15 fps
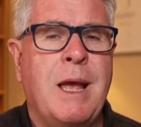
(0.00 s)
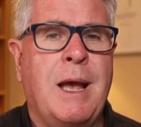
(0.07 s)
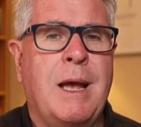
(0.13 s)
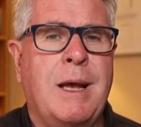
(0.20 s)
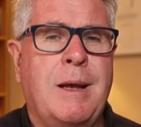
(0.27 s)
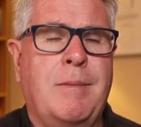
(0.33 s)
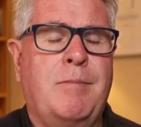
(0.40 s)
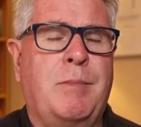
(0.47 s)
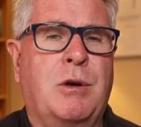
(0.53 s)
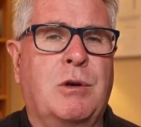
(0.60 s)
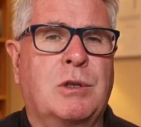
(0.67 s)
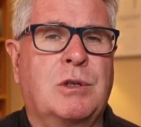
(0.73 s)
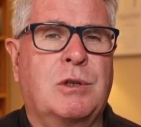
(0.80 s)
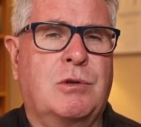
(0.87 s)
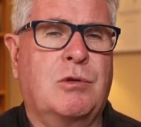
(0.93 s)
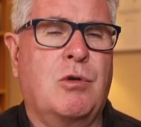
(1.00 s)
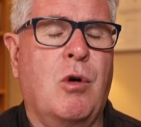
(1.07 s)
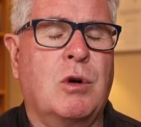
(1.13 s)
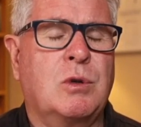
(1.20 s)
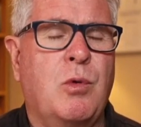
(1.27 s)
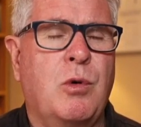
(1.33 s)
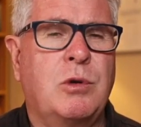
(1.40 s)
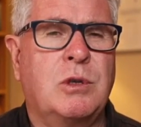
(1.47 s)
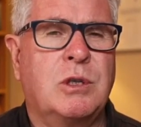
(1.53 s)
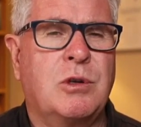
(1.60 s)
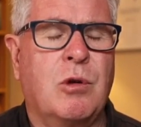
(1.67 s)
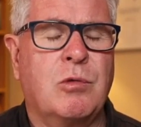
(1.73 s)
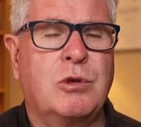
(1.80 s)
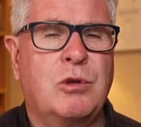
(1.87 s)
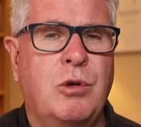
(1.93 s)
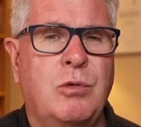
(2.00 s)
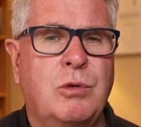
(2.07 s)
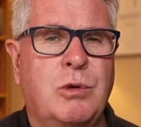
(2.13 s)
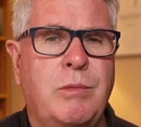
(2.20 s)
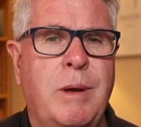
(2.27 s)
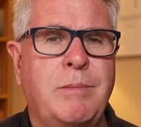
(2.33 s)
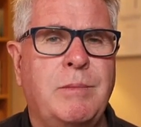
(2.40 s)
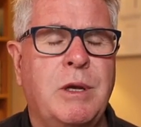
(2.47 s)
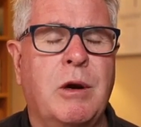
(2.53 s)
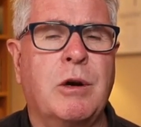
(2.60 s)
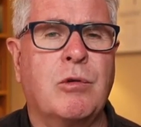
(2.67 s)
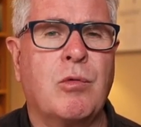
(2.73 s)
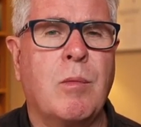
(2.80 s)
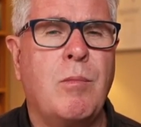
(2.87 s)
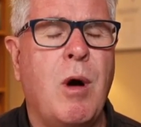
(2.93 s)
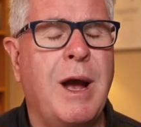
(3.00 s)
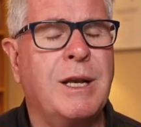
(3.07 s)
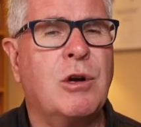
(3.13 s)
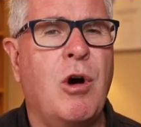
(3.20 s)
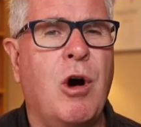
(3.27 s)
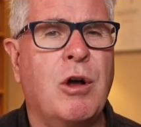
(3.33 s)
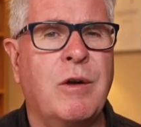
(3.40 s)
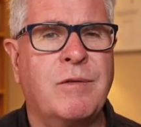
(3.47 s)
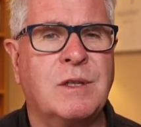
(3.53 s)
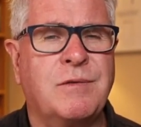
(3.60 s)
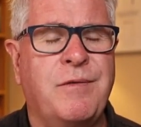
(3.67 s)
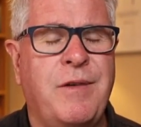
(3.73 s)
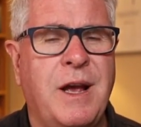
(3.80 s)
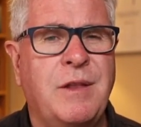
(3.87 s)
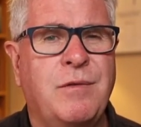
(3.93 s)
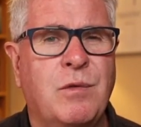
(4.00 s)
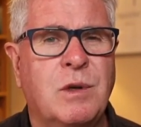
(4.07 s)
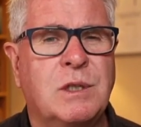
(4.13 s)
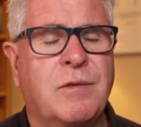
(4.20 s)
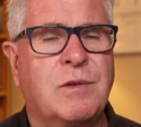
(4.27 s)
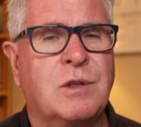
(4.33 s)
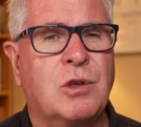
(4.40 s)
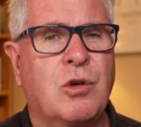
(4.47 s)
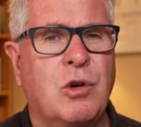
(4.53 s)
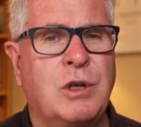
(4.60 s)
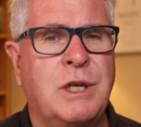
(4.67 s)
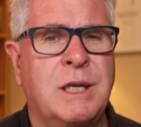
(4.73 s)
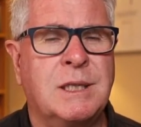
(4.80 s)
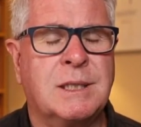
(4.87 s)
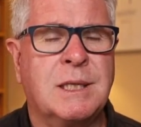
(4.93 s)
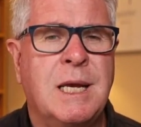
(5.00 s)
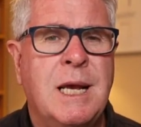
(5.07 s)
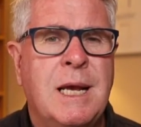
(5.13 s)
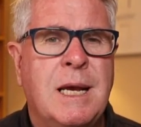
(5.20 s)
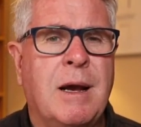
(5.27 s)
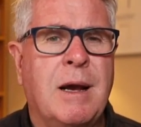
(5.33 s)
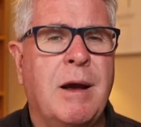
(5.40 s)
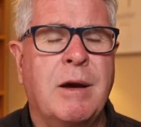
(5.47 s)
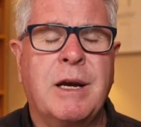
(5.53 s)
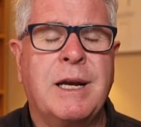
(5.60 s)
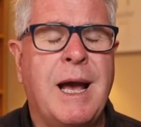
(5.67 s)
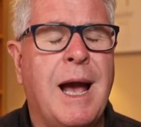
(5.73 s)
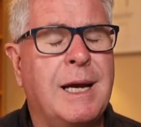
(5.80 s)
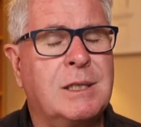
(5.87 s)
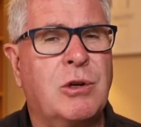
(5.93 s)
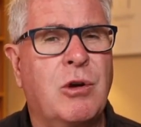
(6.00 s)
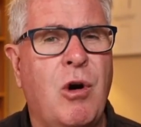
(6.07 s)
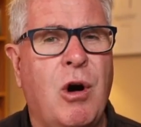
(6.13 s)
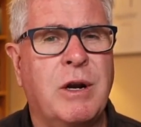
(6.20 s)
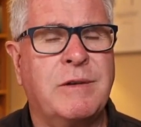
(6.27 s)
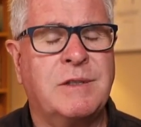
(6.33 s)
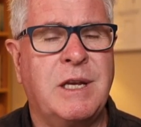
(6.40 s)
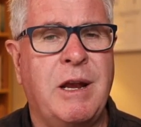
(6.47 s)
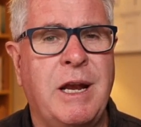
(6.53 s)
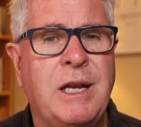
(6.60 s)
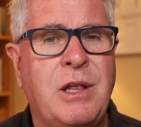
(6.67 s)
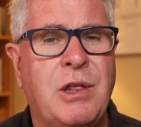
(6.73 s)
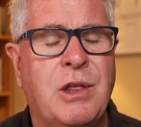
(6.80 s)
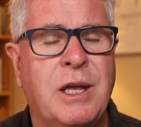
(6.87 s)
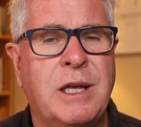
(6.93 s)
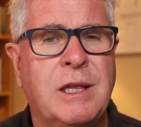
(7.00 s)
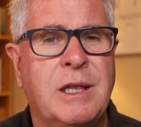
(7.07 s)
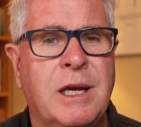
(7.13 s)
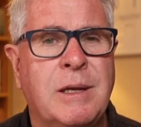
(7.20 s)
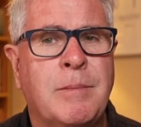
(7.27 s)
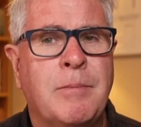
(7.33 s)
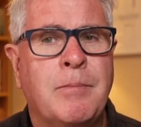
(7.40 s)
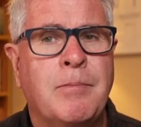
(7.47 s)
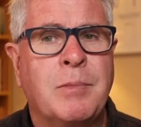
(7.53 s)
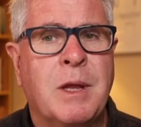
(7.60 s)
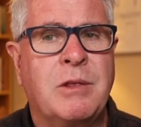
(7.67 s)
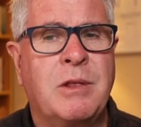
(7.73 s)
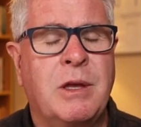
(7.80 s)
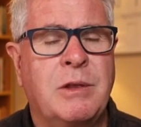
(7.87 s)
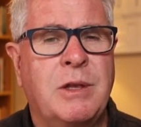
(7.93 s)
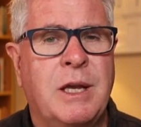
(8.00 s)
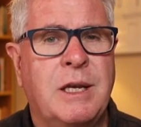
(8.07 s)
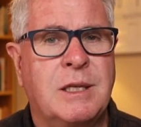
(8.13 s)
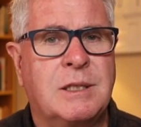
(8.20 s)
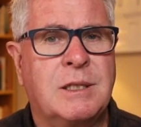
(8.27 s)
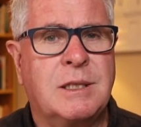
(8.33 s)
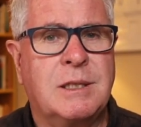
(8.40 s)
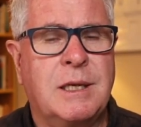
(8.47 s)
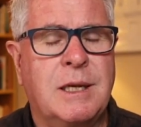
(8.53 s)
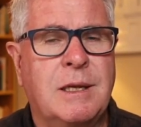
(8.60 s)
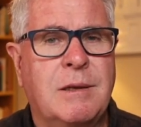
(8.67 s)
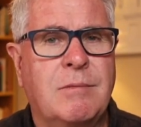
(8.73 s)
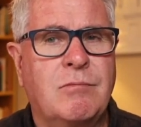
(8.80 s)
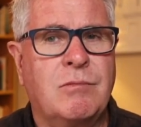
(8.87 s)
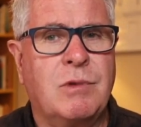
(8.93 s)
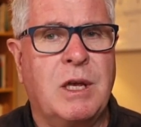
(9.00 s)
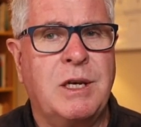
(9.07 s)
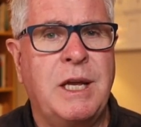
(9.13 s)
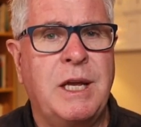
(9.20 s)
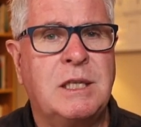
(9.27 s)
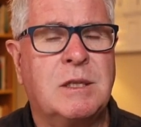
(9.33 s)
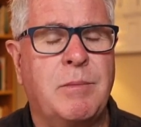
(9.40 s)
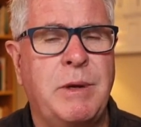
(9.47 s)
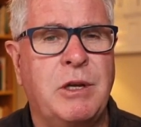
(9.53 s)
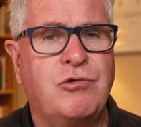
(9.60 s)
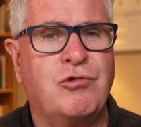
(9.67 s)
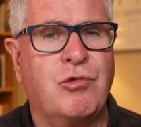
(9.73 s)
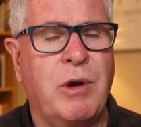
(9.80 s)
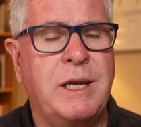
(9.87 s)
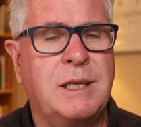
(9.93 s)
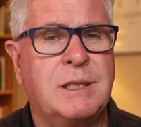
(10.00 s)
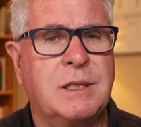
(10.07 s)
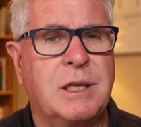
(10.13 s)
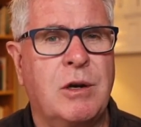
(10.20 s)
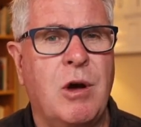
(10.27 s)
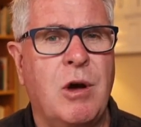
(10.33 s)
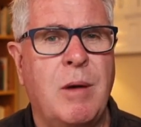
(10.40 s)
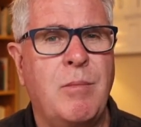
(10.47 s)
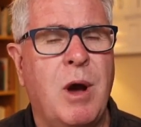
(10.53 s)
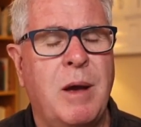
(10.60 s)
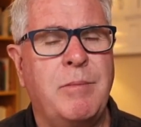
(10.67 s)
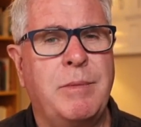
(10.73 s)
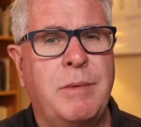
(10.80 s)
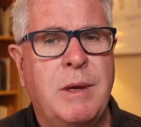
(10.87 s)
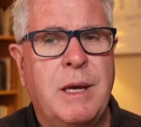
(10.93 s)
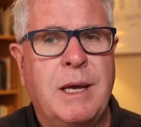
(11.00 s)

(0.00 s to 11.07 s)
because God's word does not return to him empty. I'm going to remind God of his faithfulness, of his goodness. I'm going to ask God, is there anything that needs to be addressed that I might